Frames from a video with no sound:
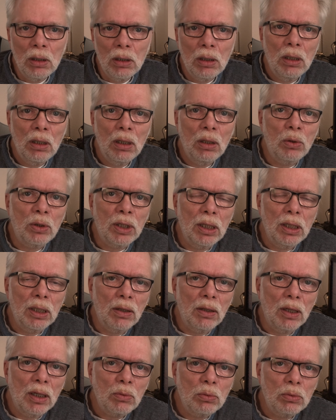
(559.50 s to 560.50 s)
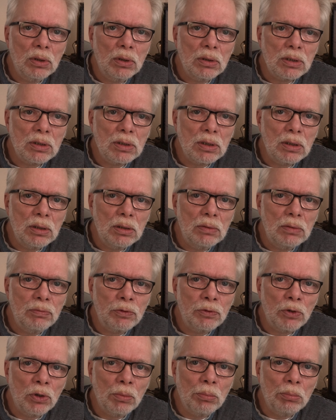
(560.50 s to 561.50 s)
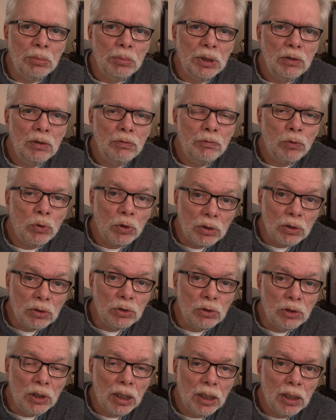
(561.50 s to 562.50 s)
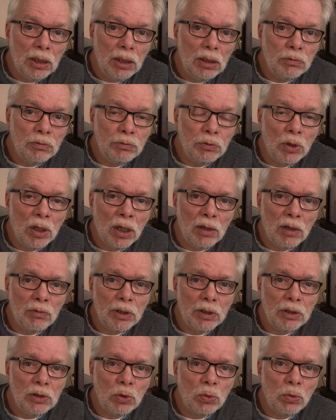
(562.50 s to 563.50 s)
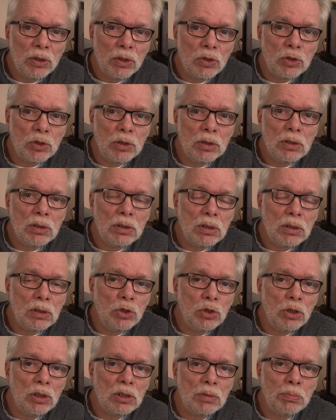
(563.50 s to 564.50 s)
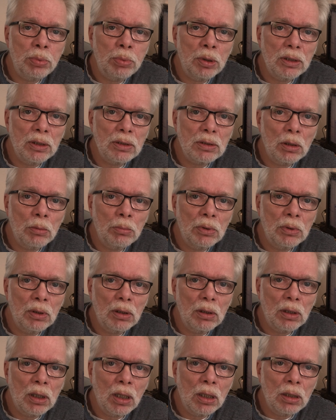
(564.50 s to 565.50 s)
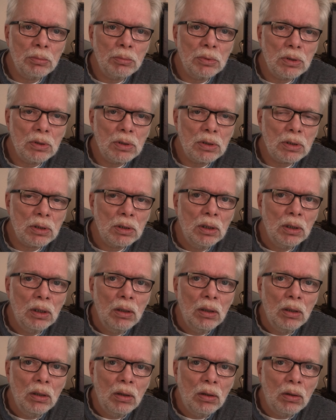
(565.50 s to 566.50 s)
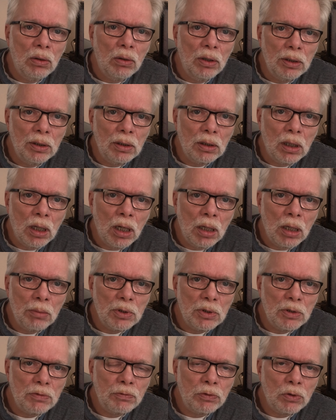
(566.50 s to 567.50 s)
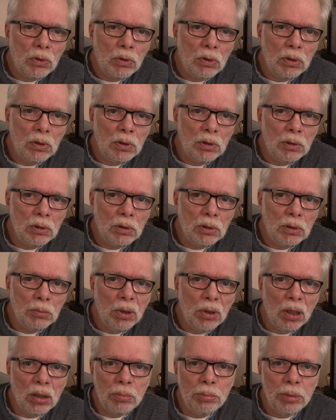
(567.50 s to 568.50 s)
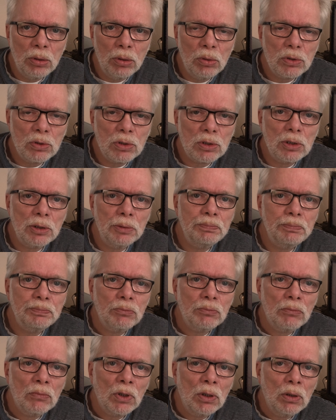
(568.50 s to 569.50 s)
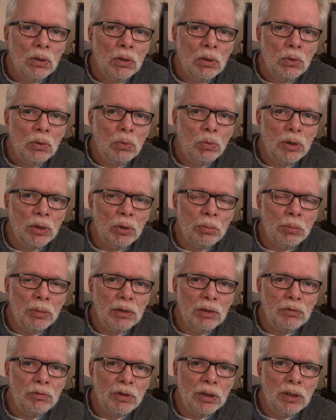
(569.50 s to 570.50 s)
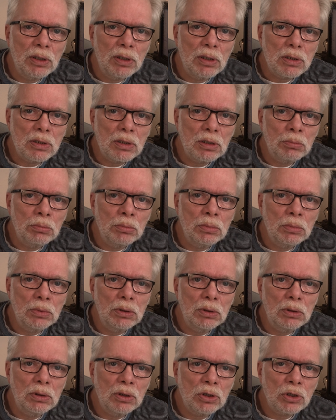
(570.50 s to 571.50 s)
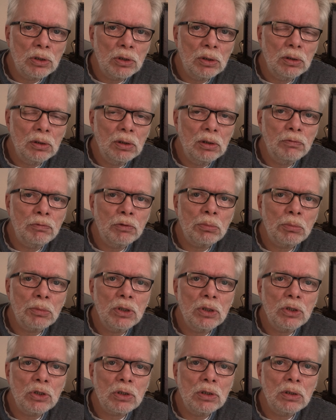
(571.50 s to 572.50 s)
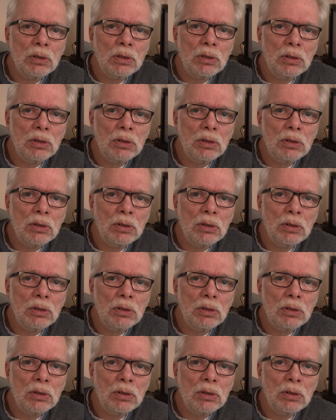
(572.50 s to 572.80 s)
Okay, that was it from me for today. If you have any questions, just place them in the comments, or in the comments for the blog post, where you might find some additional information.